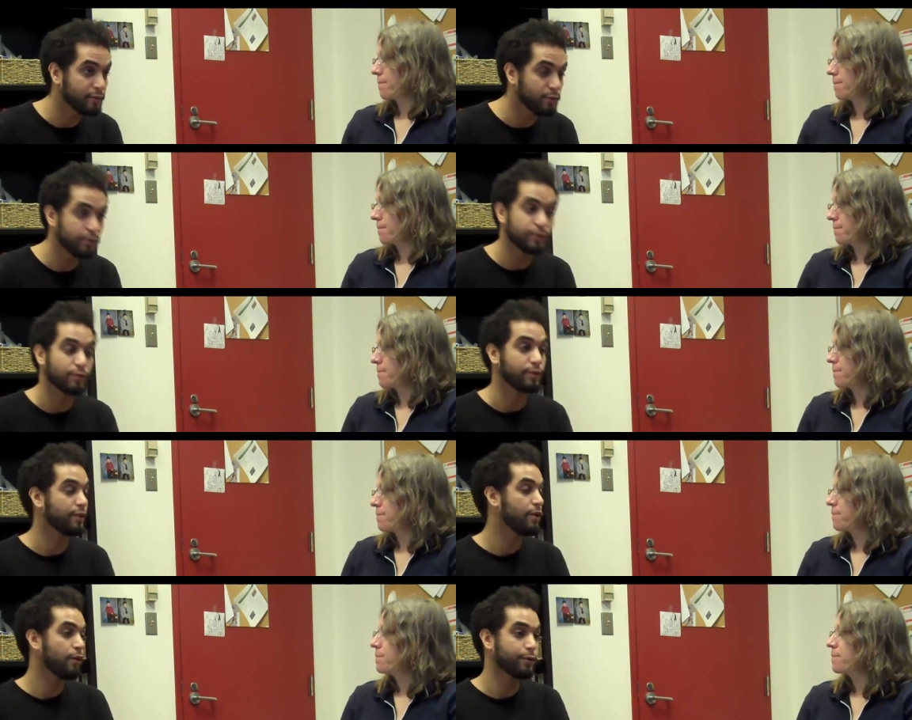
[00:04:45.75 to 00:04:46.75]
Speaker 1: the news
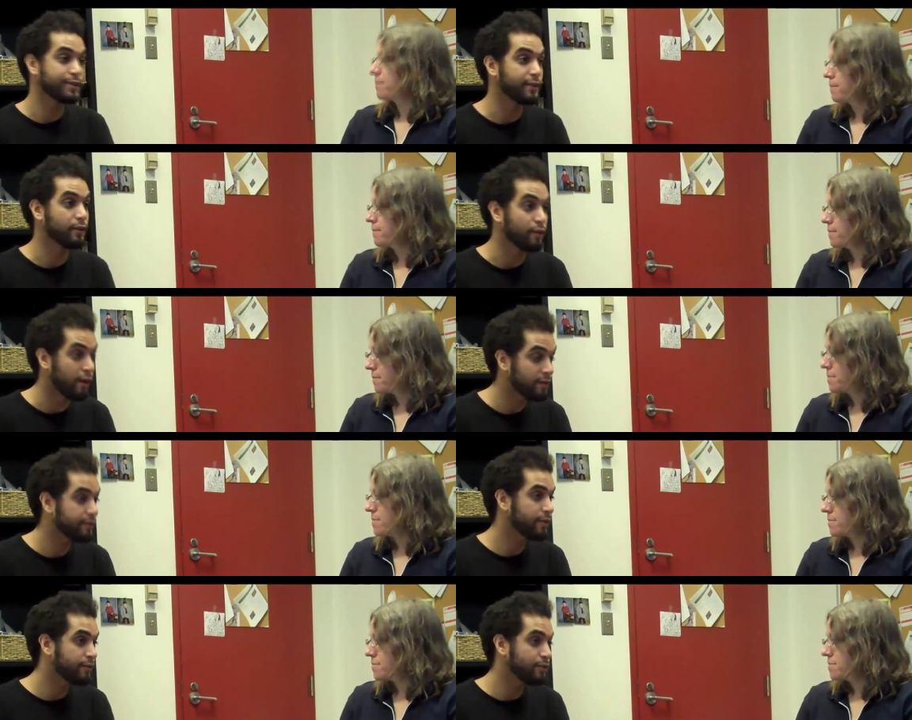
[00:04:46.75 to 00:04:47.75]
or or seeing a lot
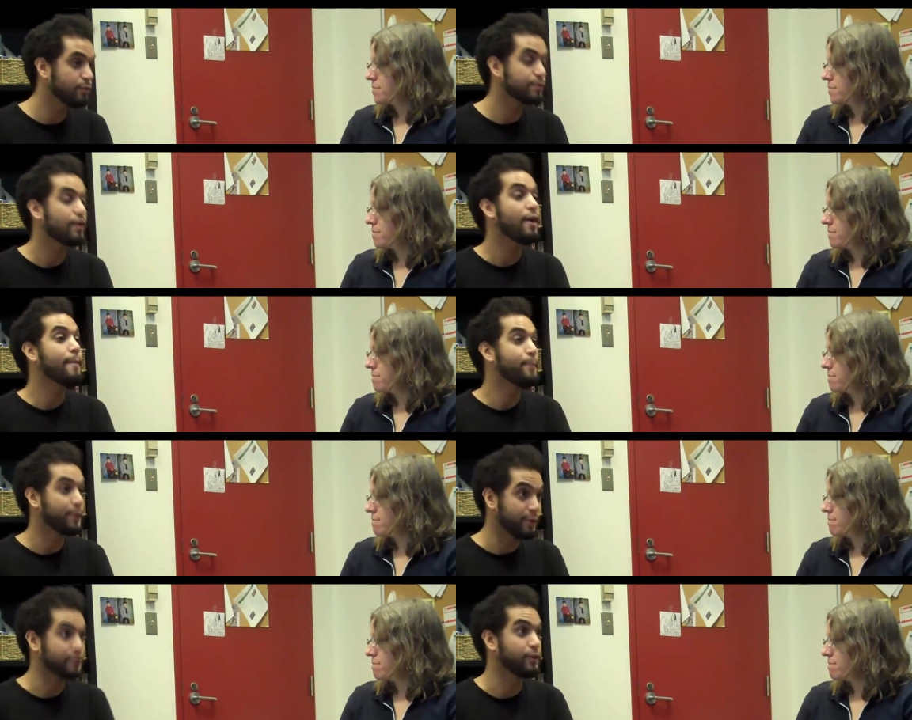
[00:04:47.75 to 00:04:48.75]
of it on the news,
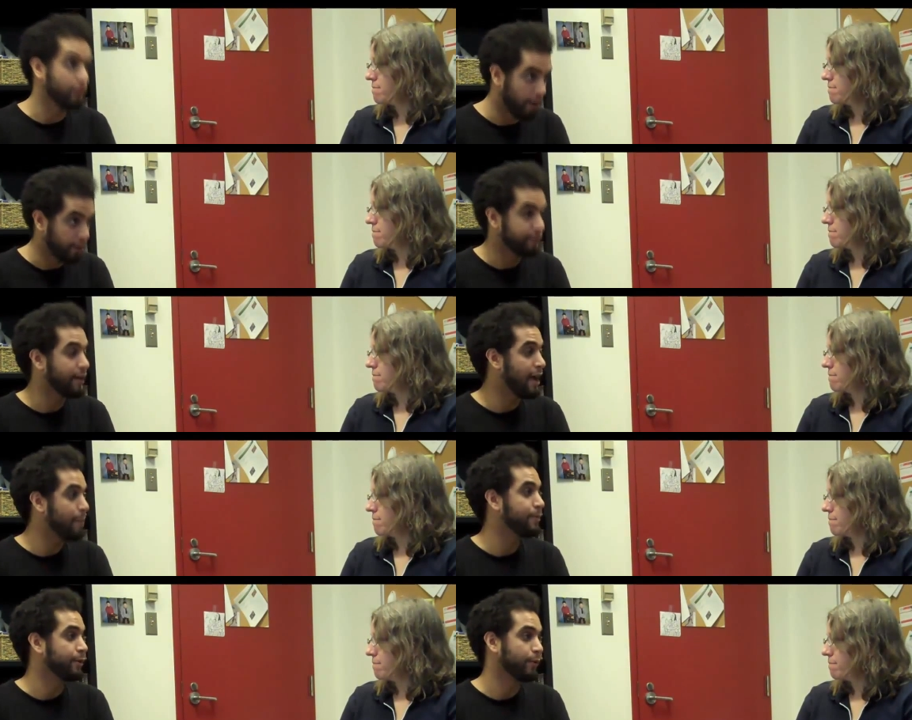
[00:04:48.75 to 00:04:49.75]
but there's a lot of it
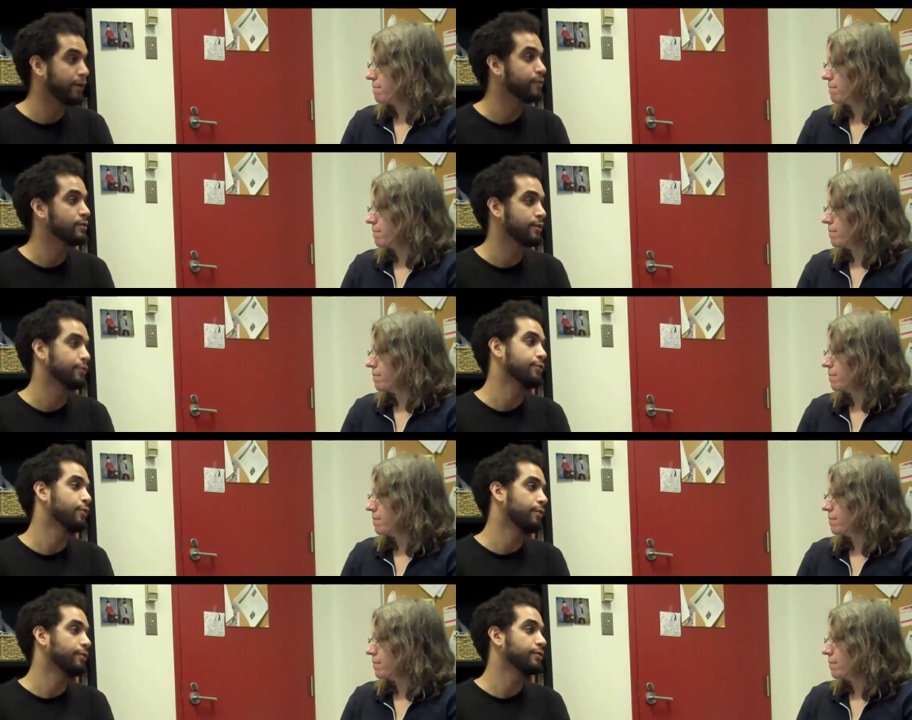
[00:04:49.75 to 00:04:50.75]
happening right outside your
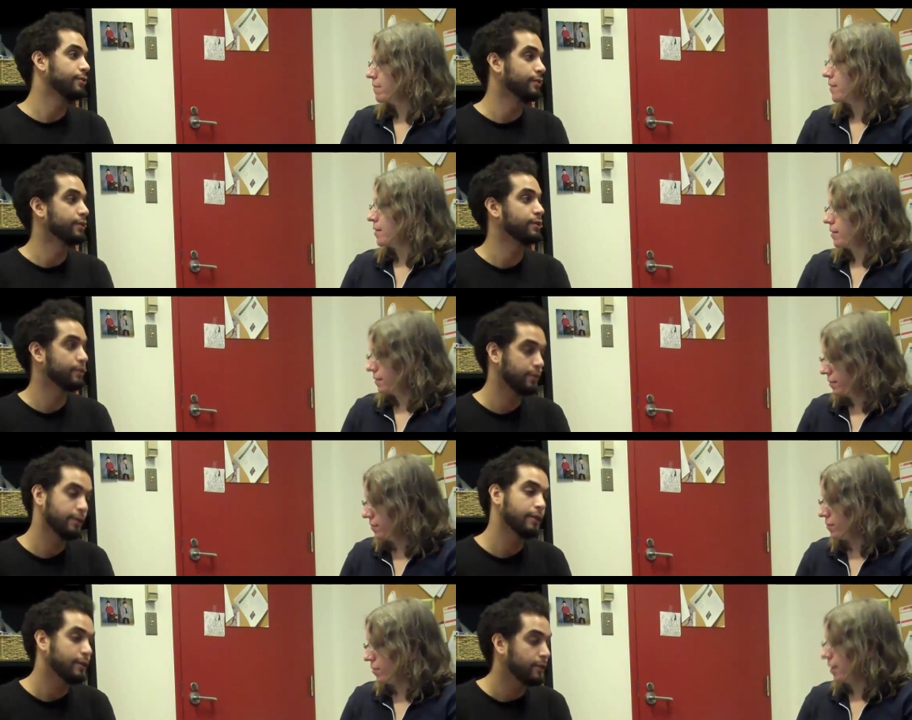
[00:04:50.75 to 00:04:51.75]
door.
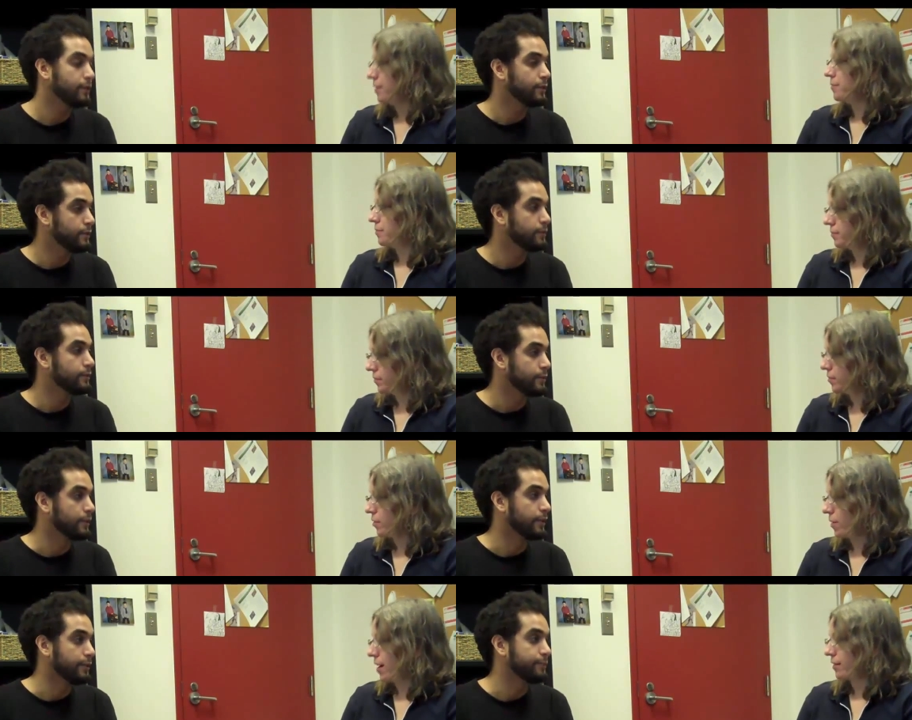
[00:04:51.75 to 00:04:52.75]
Like,
Speaker 2: right.
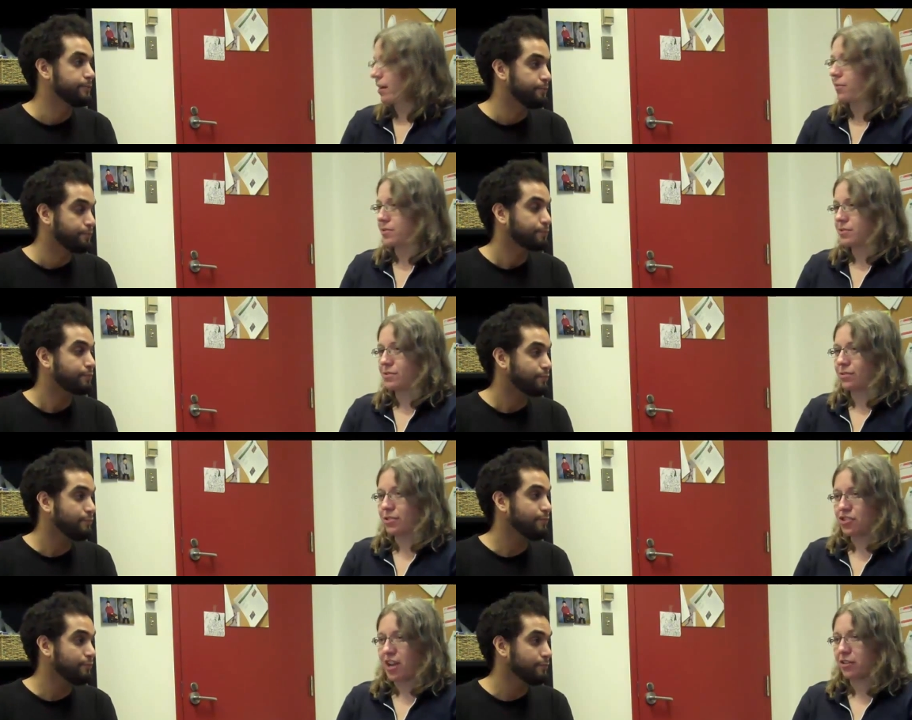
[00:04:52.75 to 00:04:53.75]
Yeah. Right. And that was
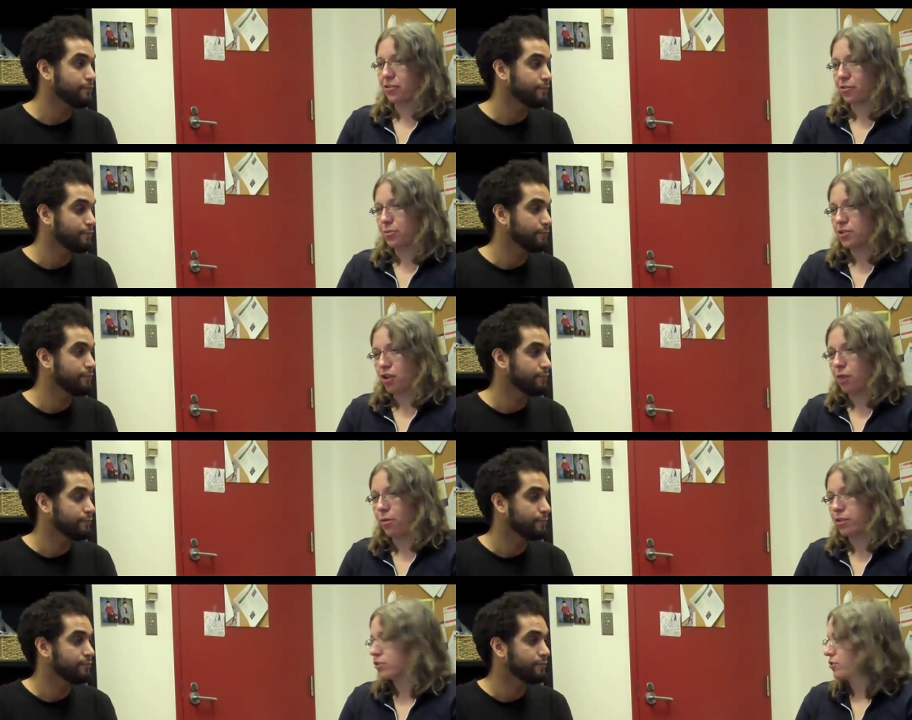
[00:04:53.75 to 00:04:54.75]
the channel through which I
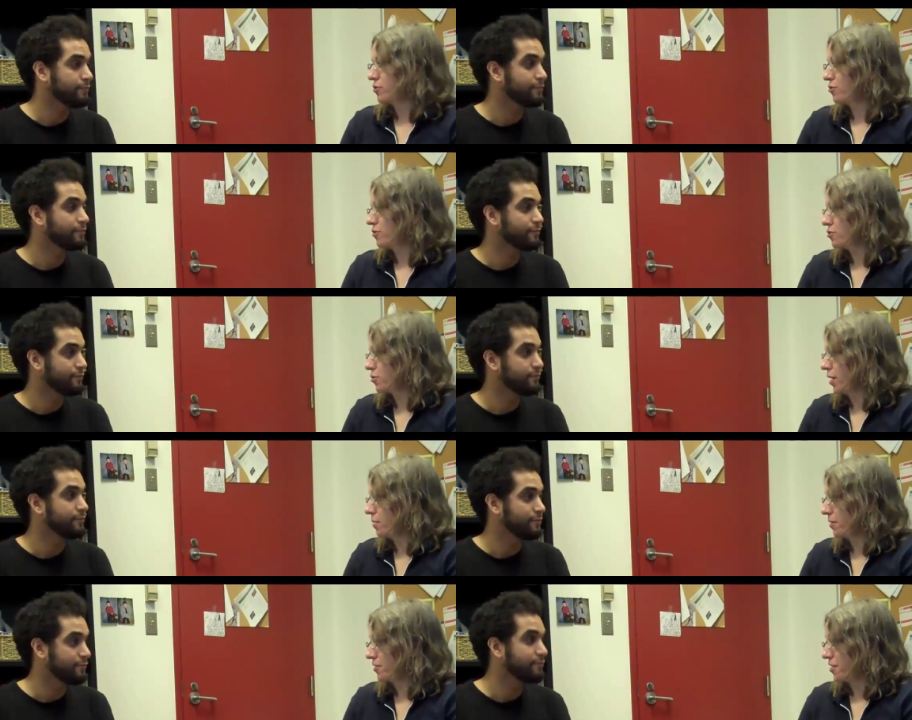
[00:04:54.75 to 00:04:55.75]
watched the students
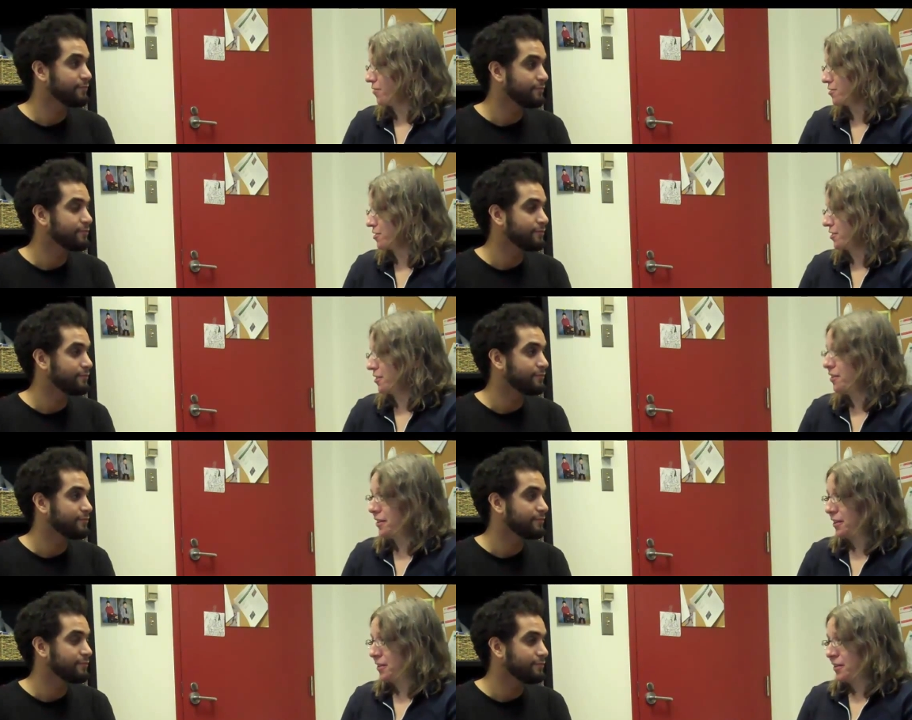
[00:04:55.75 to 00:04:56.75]
strike because obviously
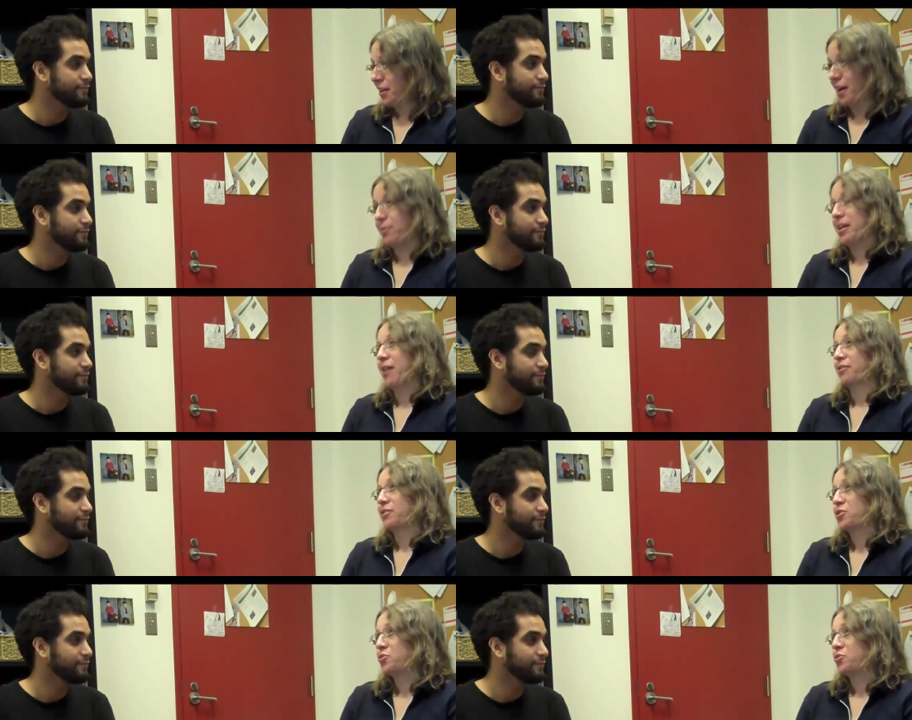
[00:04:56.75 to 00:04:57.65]
I went out in the